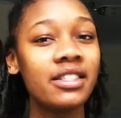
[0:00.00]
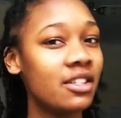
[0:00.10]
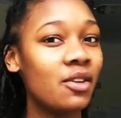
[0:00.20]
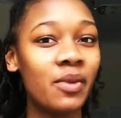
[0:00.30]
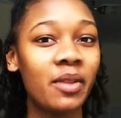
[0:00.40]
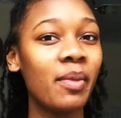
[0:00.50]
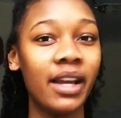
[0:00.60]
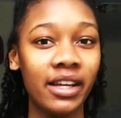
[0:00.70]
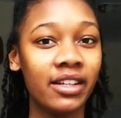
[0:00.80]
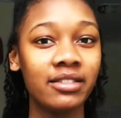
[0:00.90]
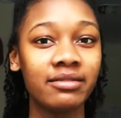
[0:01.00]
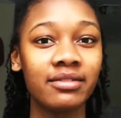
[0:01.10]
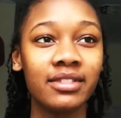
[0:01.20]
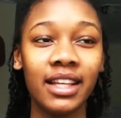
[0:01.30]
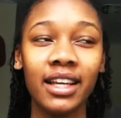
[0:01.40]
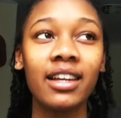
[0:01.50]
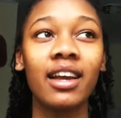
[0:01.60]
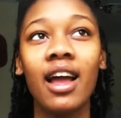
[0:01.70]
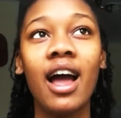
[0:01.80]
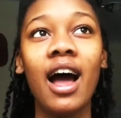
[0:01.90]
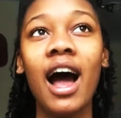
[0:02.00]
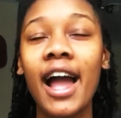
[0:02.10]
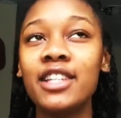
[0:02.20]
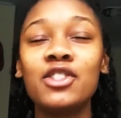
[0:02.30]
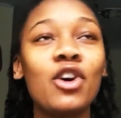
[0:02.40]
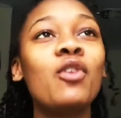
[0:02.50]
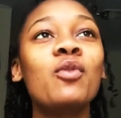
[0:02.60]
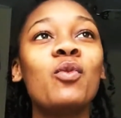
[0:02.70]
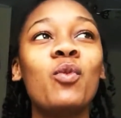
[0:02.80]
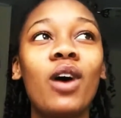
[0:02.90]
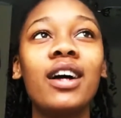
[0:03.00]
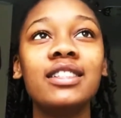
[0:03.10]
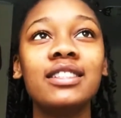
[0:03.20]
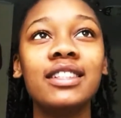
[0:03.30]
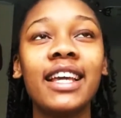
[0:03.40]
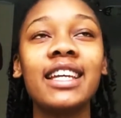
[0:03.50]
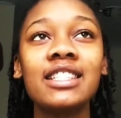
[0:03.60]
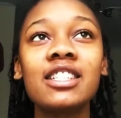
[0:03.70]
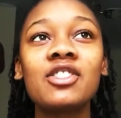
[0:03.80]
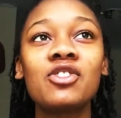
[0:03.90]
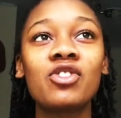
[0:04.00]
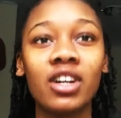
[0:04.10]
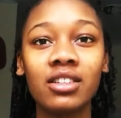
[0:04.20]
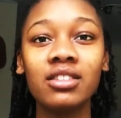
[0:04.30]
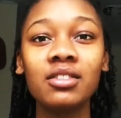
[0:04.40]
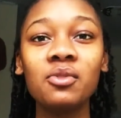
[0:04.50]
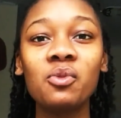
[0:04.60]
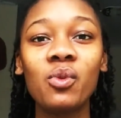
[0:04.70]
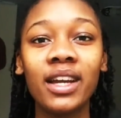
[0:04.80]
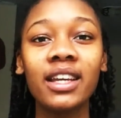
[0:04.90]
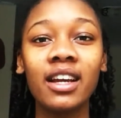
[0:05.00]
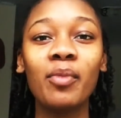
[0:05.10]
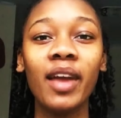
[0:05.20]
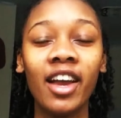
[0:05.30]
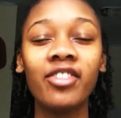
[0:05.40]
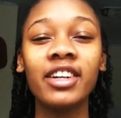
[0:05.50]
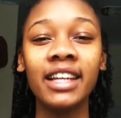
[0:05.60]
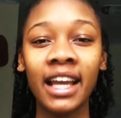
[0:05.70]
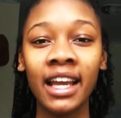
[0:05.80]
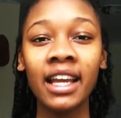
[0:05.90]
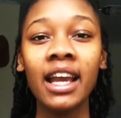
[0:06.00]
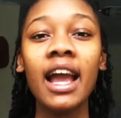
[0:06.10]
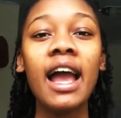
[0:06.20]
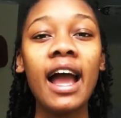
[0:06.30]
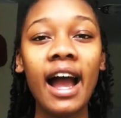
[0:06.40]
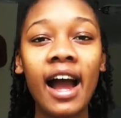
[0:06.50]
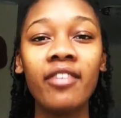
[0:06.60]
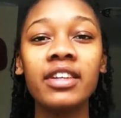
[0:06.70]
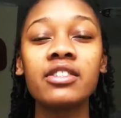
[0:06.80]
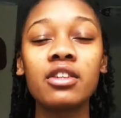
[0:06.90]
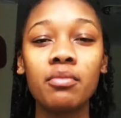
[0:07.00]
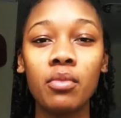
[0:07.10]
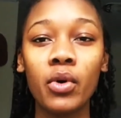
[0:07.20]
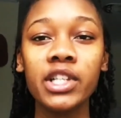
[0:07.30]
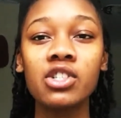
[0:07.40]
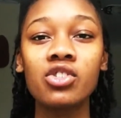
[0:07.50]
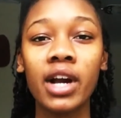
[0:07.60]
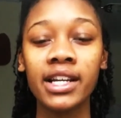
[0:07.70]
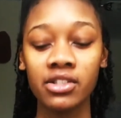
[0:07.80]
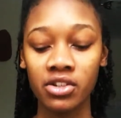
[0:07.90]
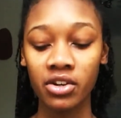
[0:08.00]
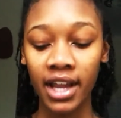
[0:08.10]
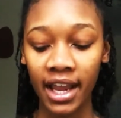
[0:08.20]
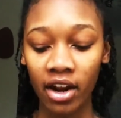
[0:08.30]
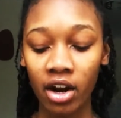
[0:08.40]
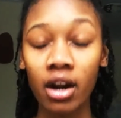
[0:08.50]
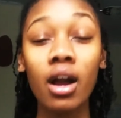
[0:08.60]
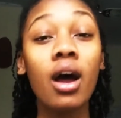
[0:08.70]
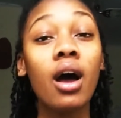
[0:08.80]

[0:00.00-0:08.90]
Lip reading: to deal with my hair. Like, I don't want, like, it's a struggle waking up every day, having to moisturize your hair